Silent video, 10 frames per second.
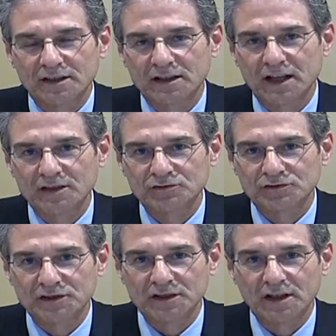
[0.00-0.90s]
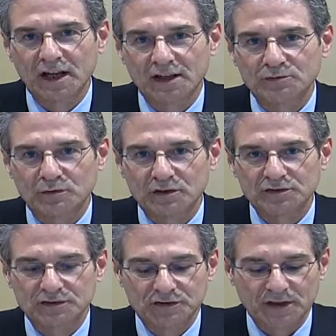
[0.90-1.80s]
the Casualty Actuarial
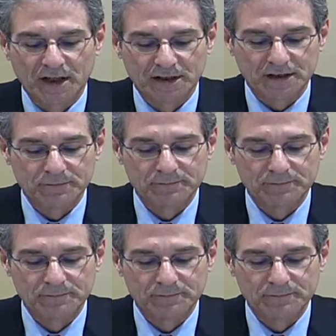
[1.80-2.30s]
Society.